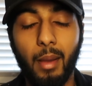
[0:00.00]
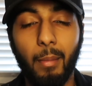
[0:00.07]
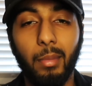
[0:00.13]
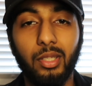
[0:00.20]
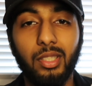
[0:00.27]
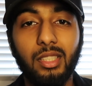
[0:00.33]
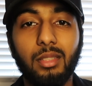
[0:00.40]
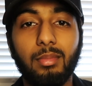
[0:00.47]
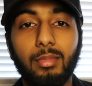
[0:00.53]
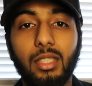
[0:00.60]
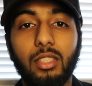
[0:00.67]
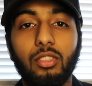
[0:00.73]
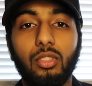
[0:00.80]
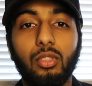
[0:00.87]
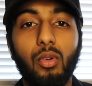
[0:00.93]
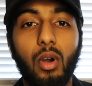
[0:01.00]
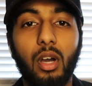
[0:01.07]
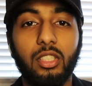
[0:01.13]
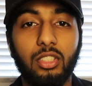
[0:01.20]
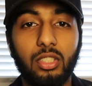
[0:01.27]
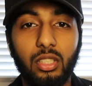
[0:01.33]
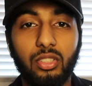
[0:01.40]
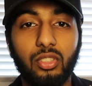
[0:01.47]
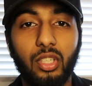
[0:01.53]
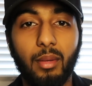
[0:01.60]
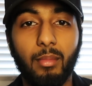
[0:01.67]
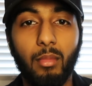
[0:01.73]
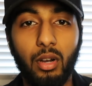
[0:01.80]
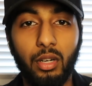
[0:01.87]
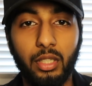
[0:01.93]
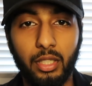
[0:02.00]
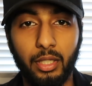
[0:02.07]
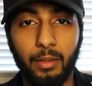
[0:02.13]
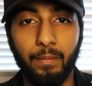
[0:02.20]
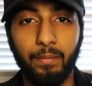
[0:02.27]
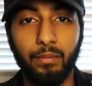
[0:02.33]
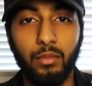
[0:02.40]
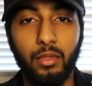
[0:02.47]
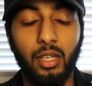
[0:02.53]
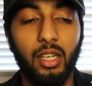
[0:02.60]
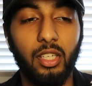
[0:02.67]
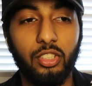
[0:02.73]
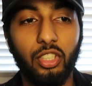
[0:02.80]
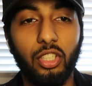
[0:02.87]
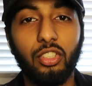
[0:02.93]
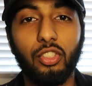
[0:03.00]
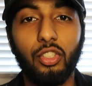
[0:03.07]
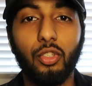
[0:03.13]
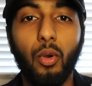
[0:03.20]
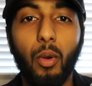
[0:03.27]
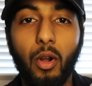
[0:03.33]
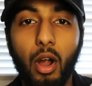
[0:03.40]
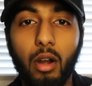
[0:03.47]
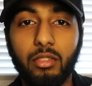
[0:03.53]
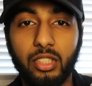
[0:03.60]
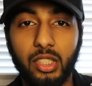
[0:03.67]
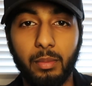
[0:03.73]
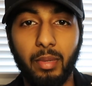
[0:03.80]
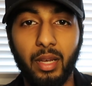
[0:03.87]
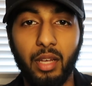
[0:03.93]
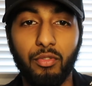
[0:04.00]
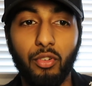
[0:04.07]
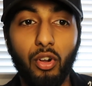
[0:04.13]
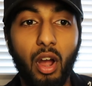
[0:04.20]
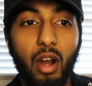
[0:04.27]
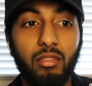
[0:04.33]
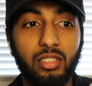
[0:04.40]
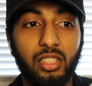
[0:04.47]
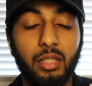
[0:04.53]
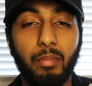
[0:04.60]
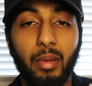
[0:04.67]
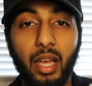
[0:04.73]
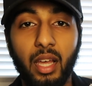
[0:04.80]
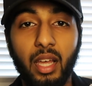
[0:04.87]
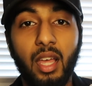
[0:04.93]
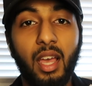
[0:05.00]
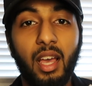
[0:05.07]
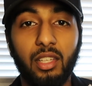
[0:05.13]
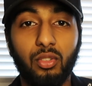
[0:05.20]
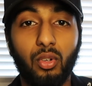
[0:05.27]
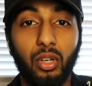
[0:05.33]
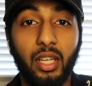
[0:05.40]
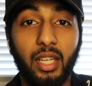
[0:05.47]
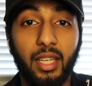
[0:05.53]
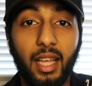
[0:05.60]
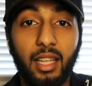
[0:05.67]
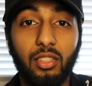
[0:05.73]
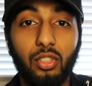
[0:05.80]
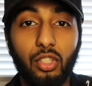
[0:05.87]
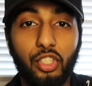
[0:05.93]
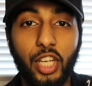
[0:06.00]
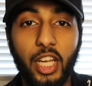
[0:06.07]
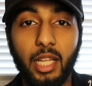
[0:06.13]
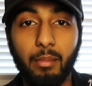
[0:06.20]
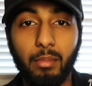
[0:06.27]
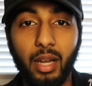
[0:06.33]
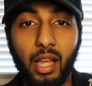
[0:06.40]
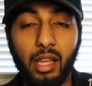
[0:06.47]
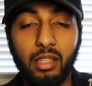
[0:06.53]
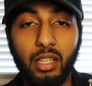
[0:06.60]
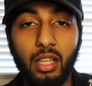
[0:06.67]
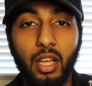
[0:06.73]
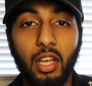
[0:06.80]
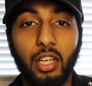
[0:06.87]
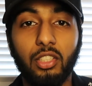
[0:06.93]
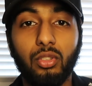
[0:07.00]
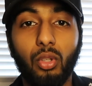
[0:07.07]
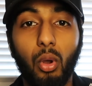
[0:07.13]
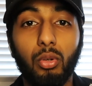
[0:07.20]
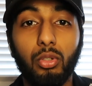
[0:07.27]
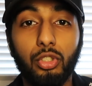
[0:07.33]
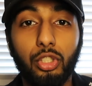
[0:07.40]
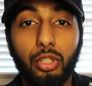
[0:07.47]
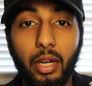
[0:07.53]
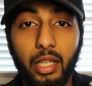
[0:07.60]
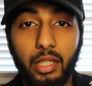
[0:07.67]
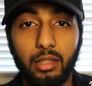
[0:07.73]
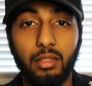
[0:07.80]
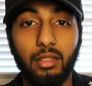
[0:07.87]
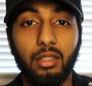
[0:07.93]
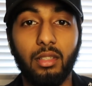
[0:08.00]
But this means you will adjust to the market. Adjust to your currency pair. If your currency pair has gone against your trading plan, don't trade.